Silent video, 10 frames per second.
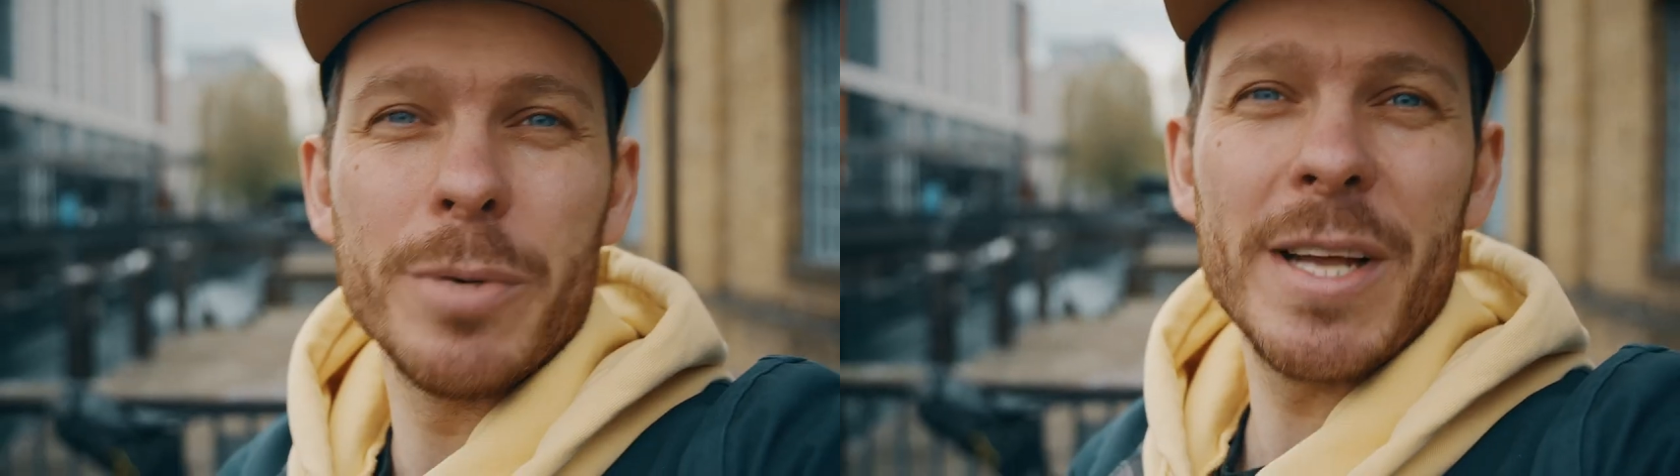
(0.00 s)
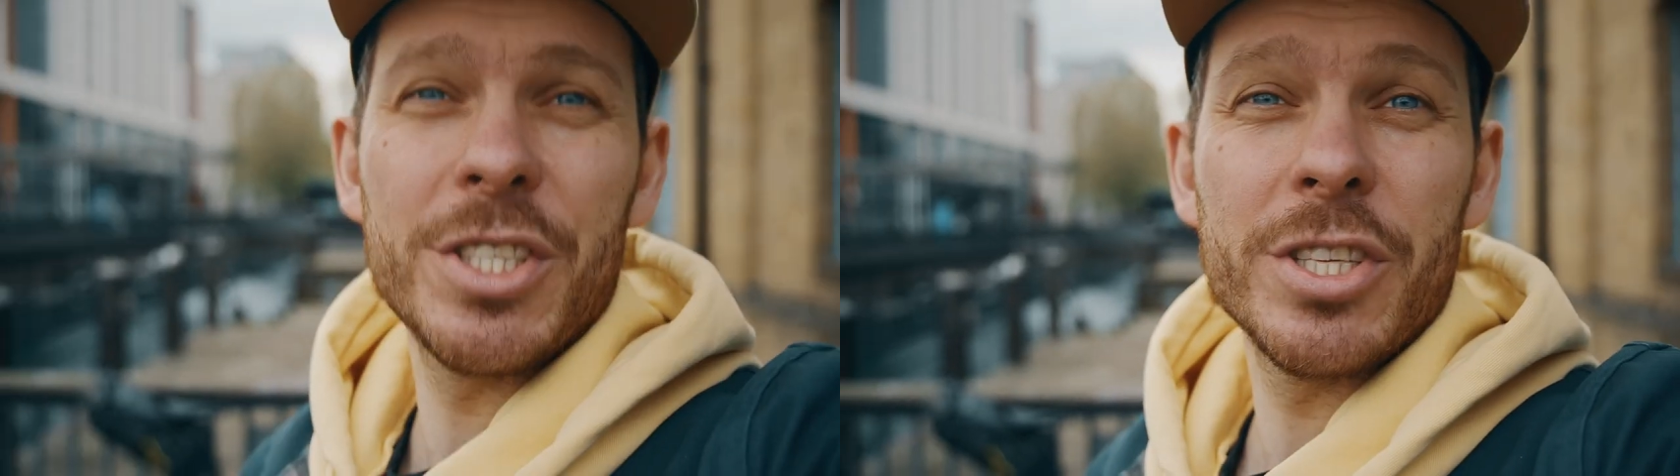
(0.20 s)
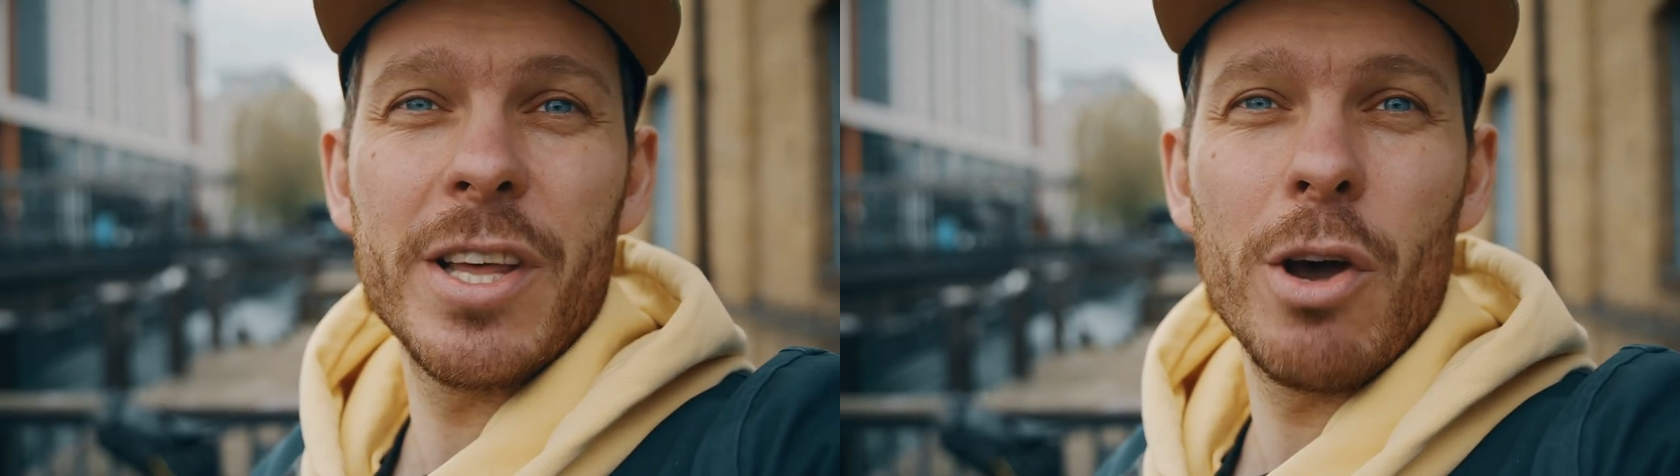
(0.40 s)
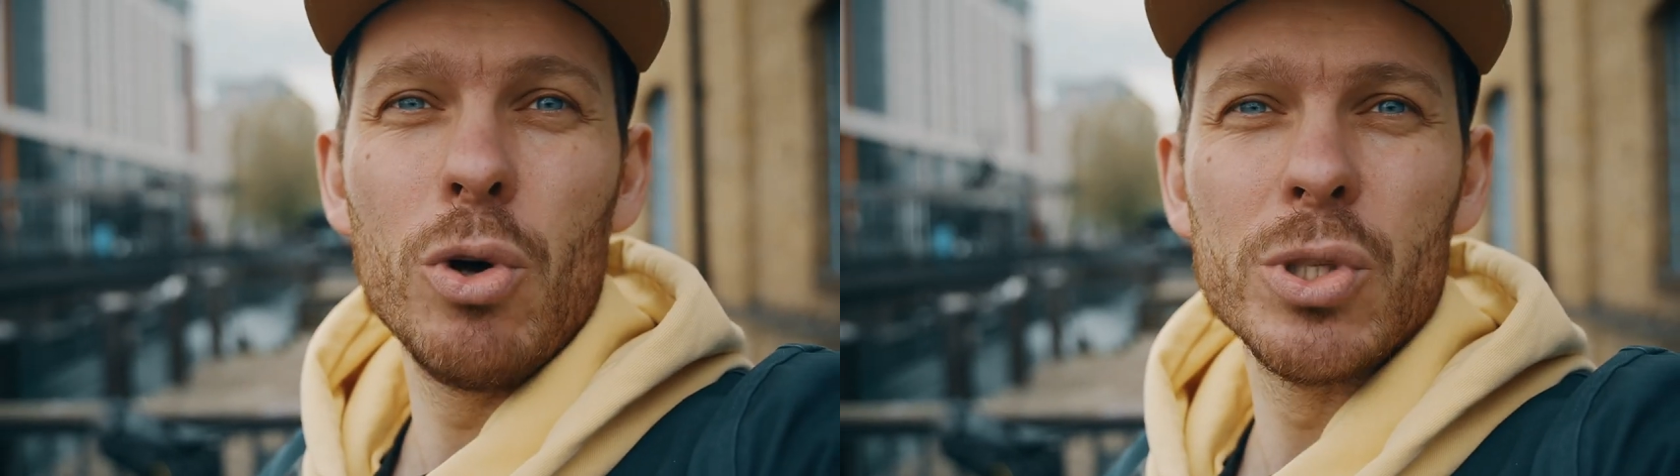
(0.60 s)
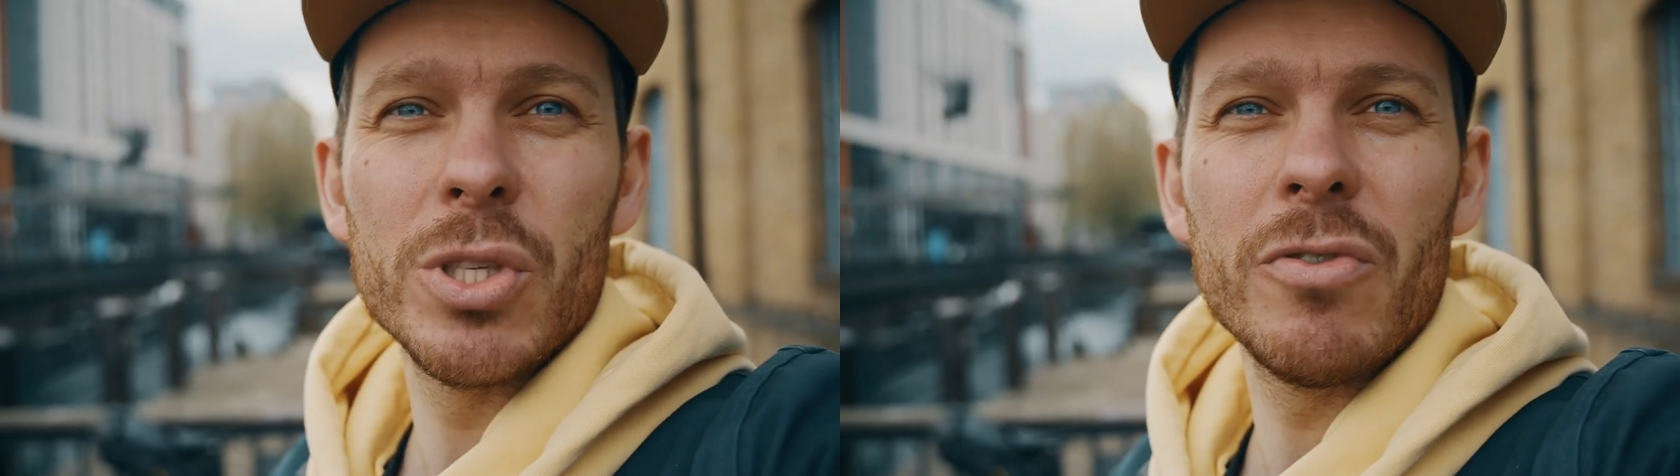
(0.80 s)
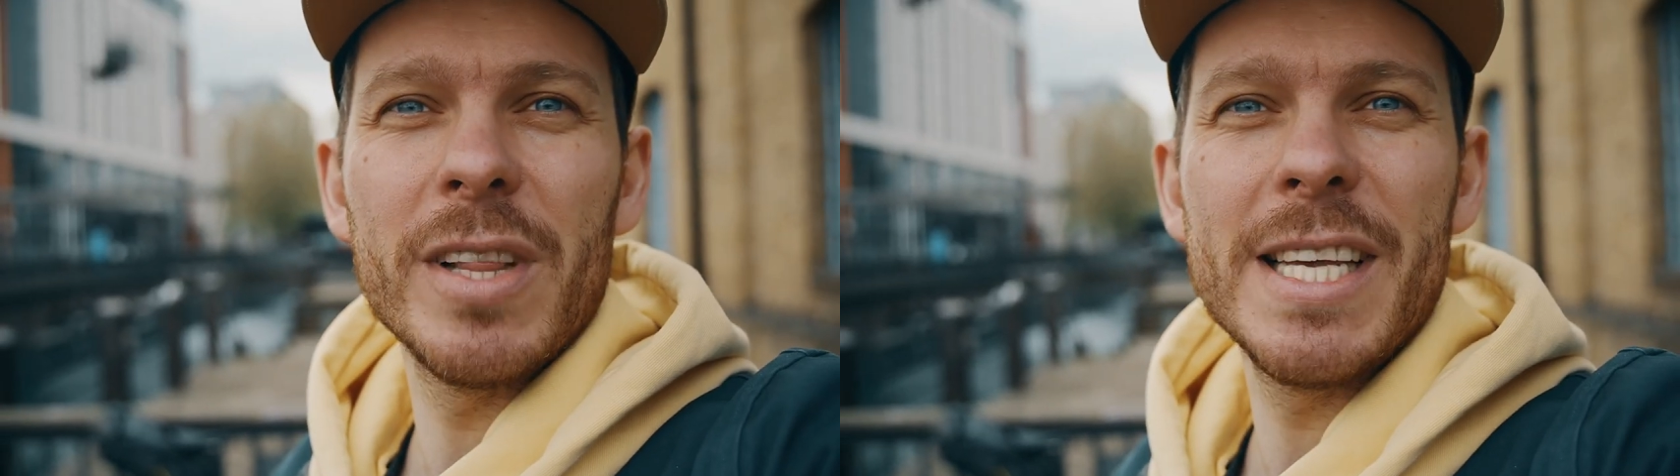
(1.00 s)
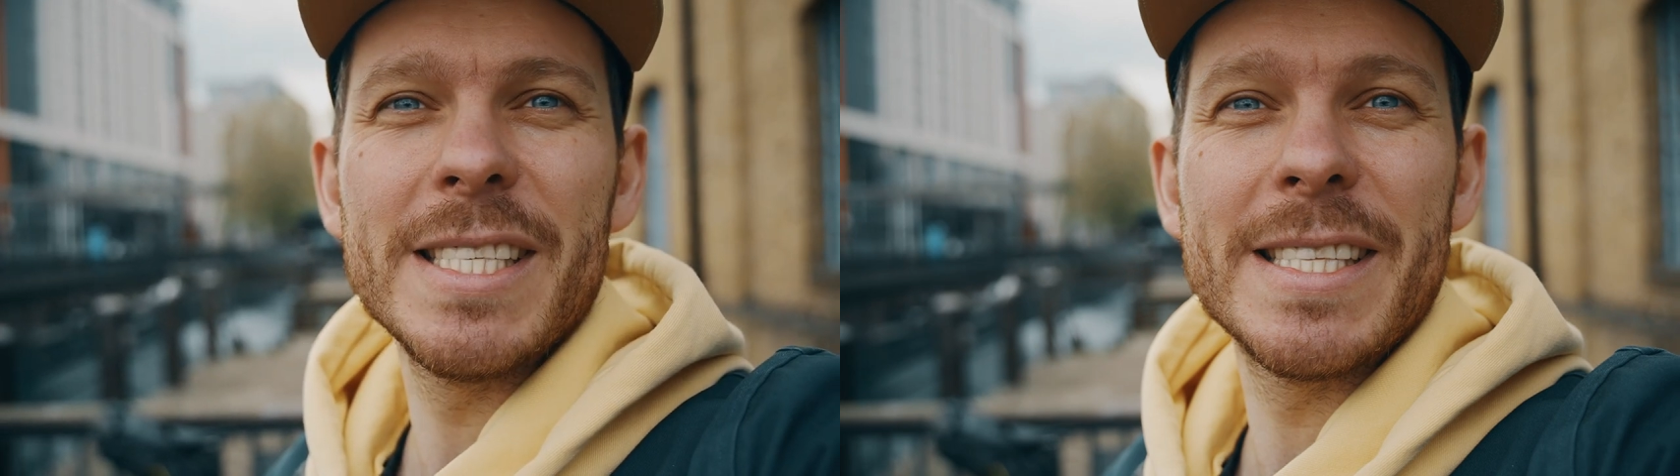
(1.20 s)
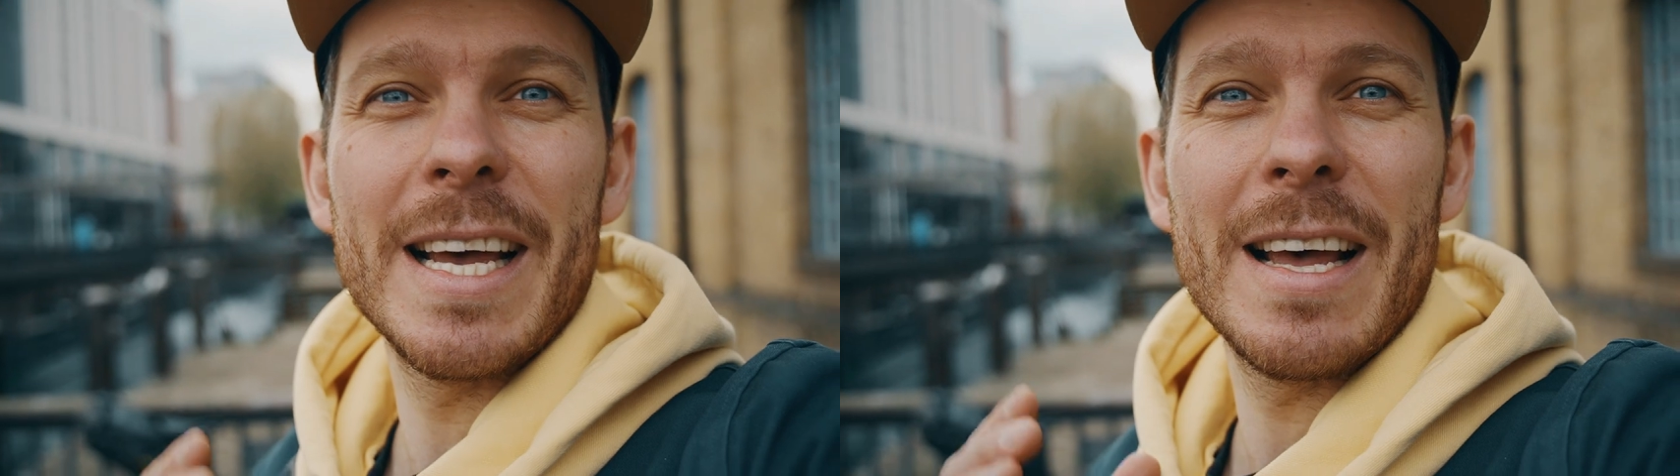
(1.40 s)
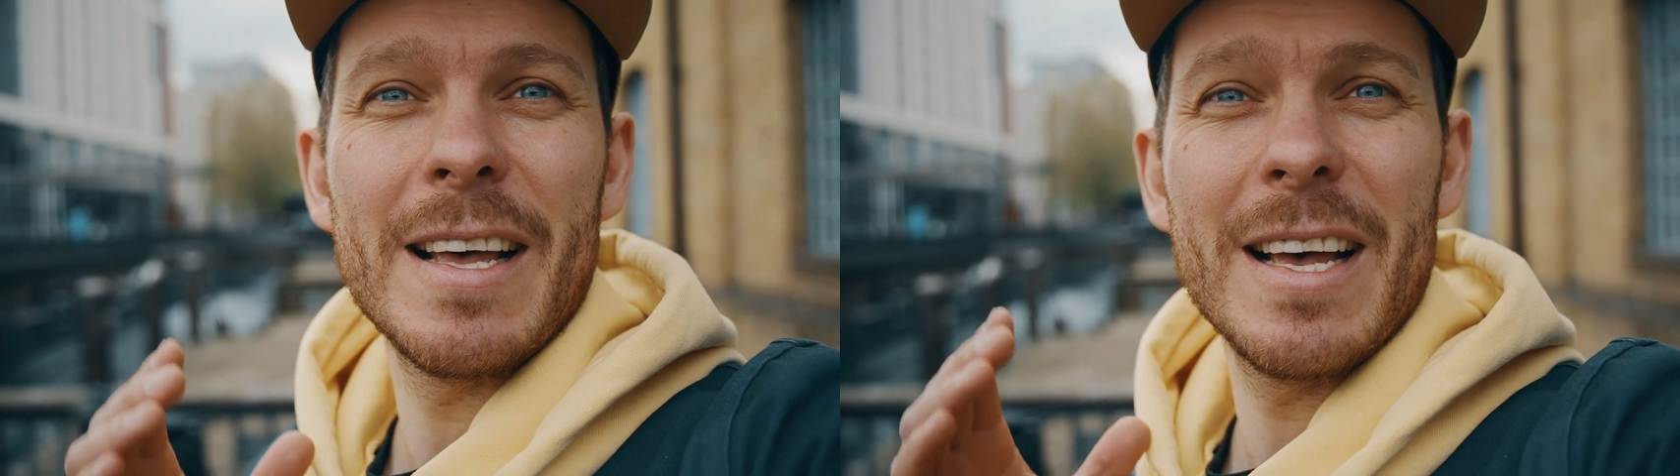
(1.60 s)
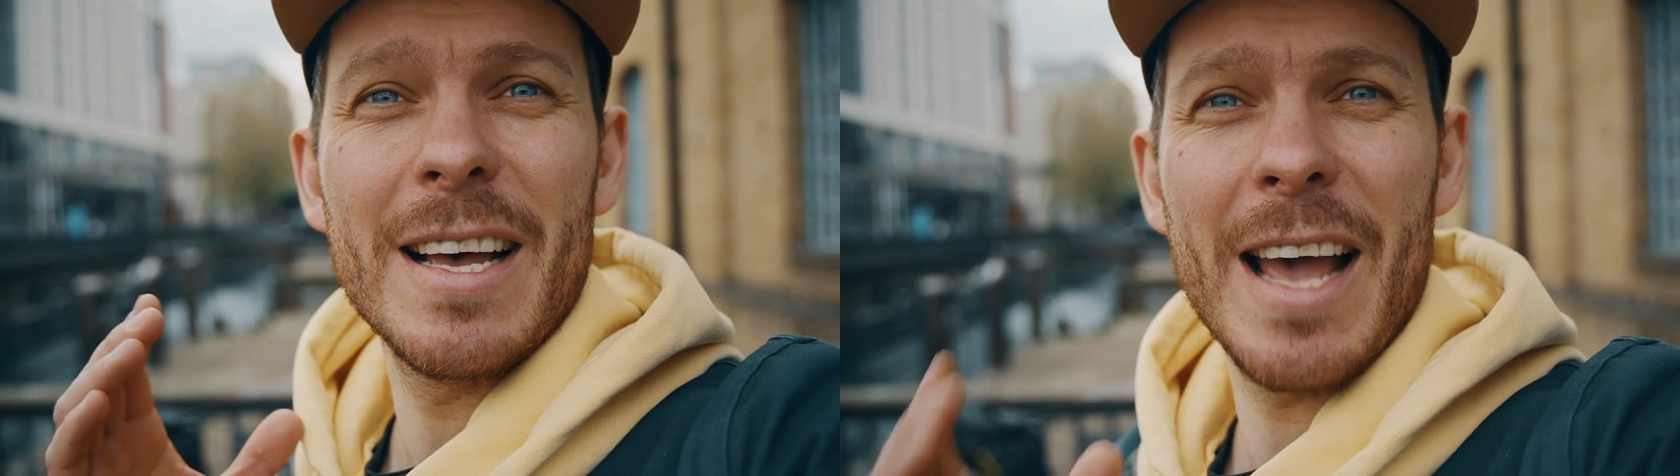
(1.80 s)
to mention, they also released the